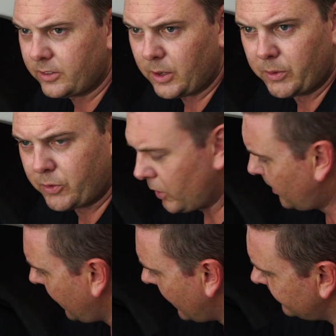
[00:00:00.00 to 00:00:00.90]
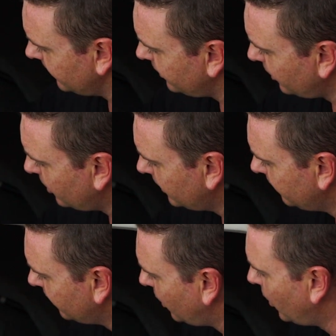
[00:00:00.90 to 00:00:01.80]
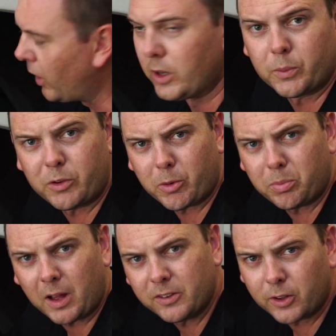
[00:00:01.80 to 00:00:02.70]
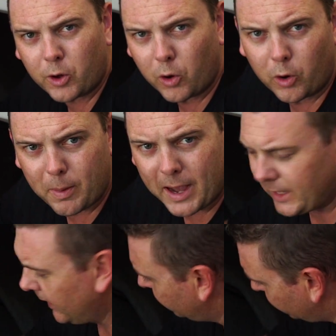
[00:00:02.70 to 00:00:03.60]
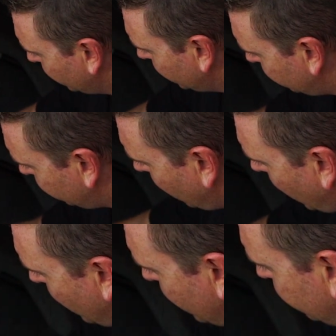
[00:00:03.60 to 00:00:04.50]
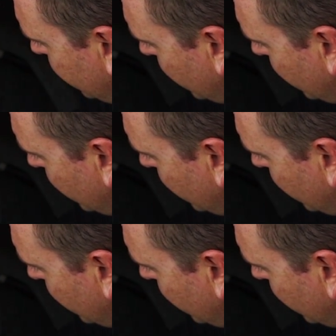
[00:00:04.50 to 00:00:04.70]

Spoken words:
so we've got the bags installed into the coil and we've replaced the coil back into its home.